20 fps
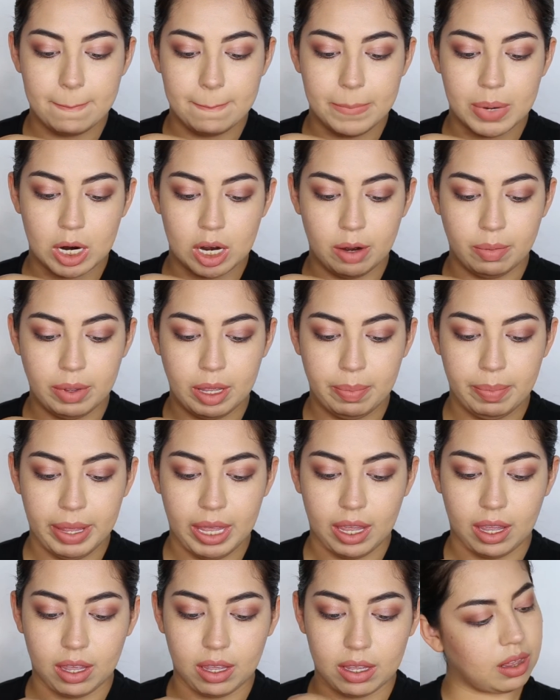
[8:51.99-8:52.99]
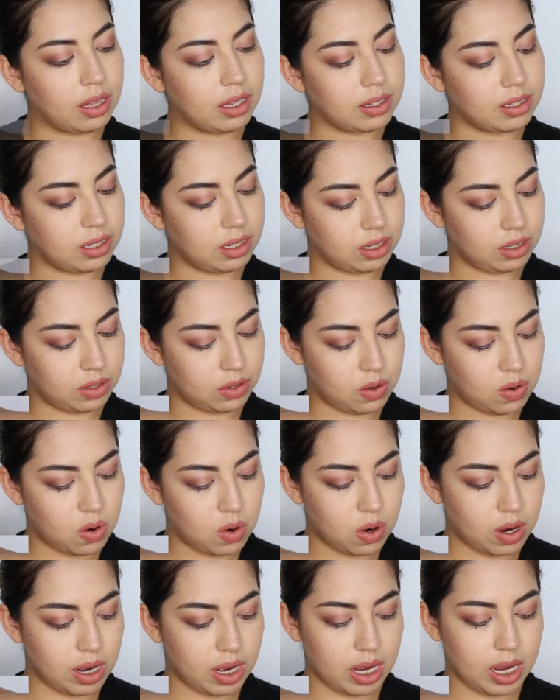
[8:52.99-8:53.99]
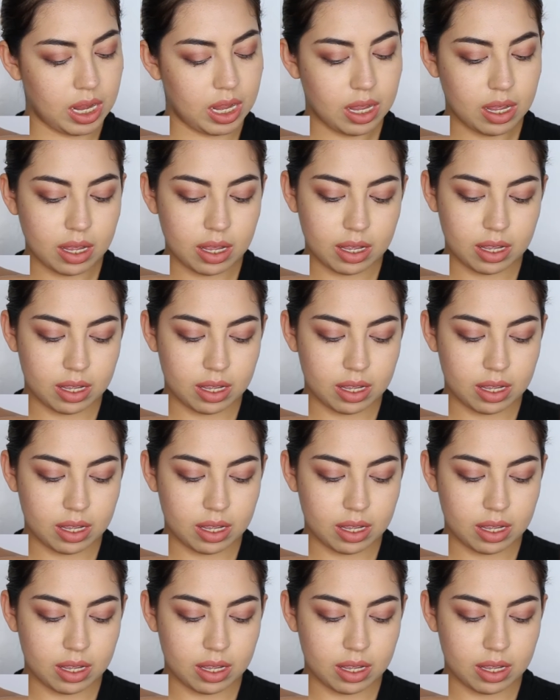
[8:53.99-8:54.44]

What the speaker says: Barbie pink. This is Courtney,